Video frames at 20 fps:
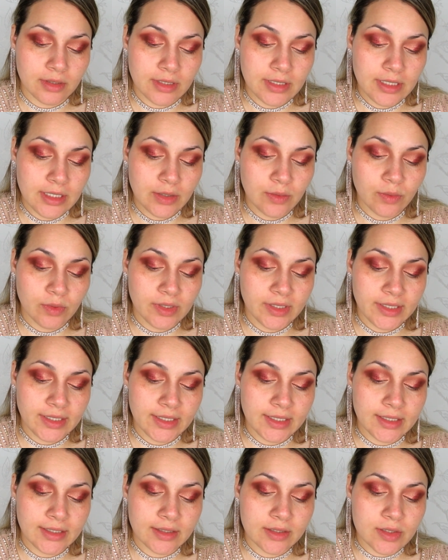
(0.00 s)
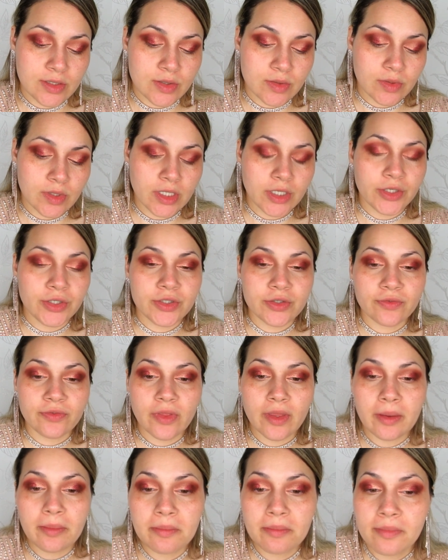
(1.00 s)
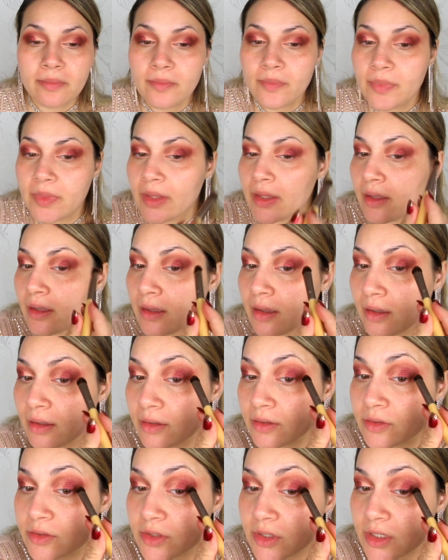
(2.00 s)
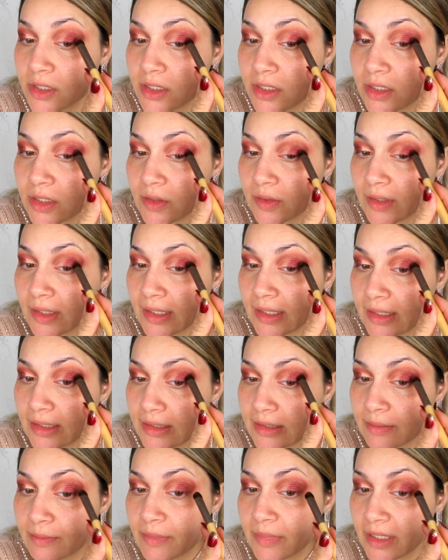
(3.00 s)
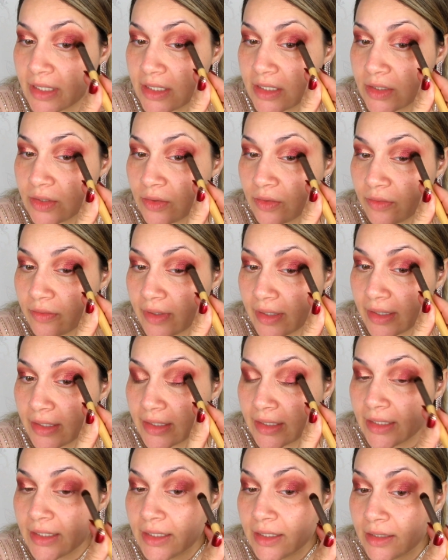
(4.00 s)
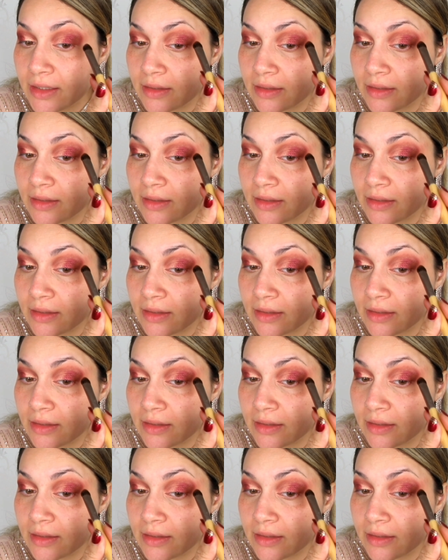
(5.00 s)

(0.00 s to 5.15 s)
equally into each of them, just so that it's mixed already,